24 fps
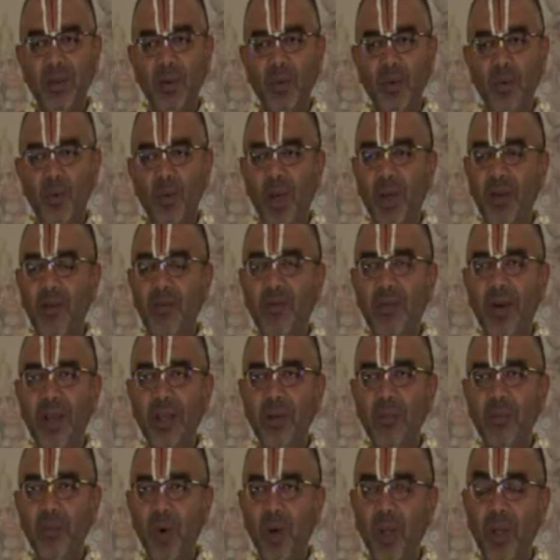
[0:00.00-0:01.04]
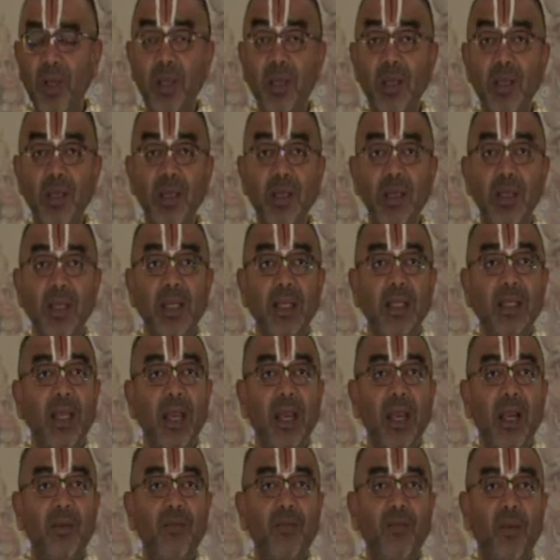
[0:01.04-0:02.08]
One fine morning, they
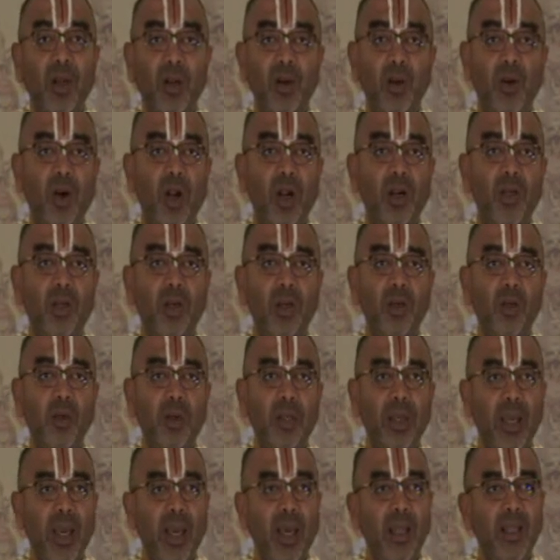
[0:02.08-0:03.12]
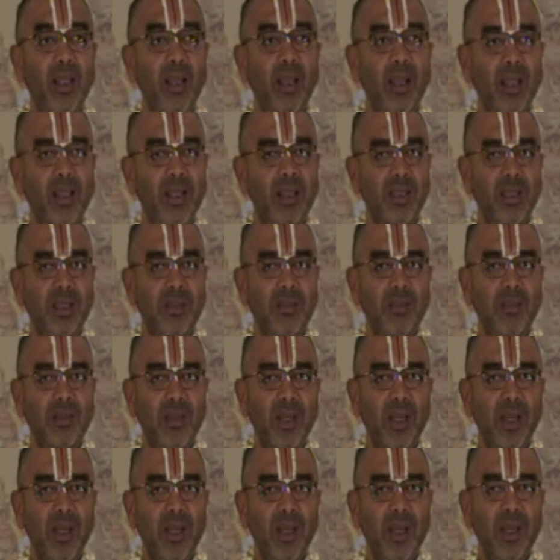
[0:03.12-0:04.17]
had forgotten to carry lunch.
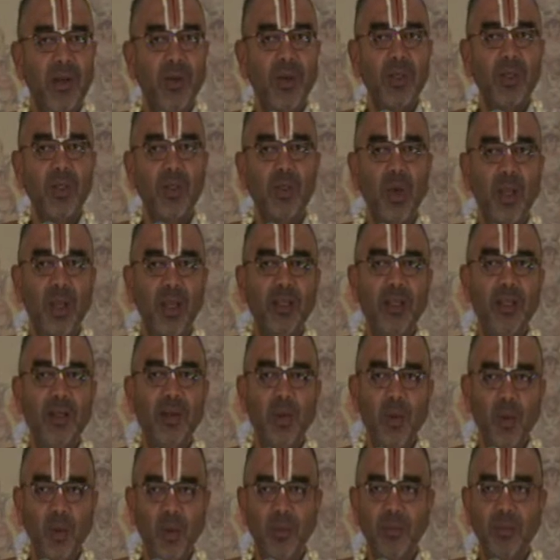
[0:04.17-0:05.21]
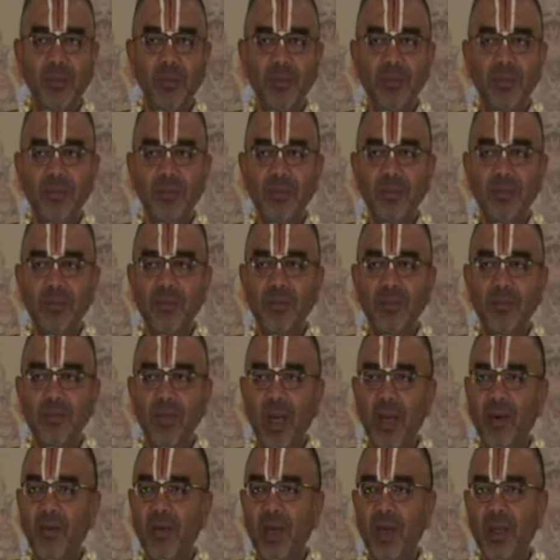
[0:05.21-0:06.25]
It was 12 in the noon.
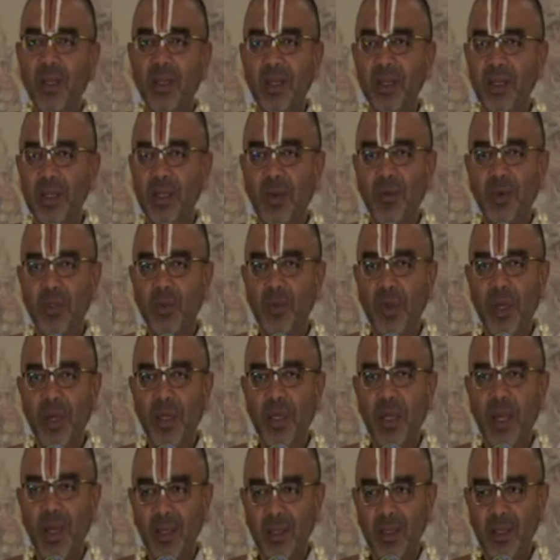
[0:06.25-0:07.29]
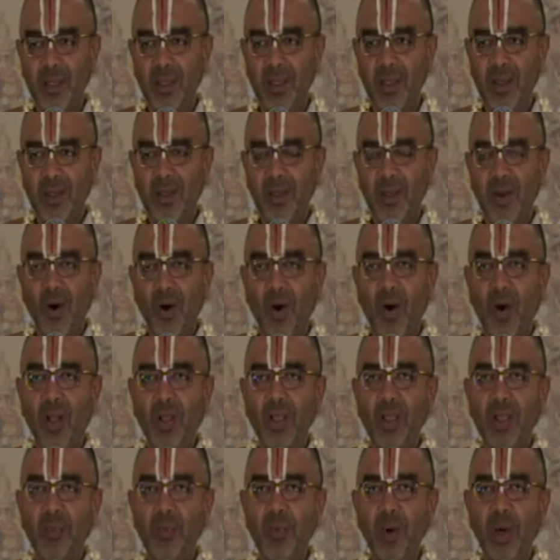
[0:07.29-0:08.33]
Bhagavan Krishna was quite hungry.
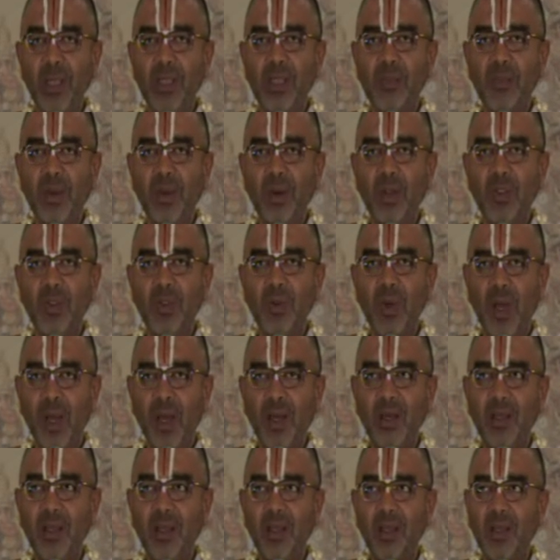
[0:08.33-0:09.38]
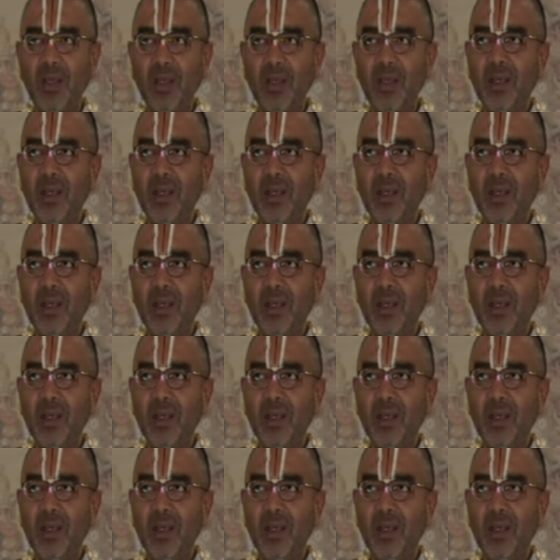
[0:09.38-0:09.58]
All the boys were also hungry.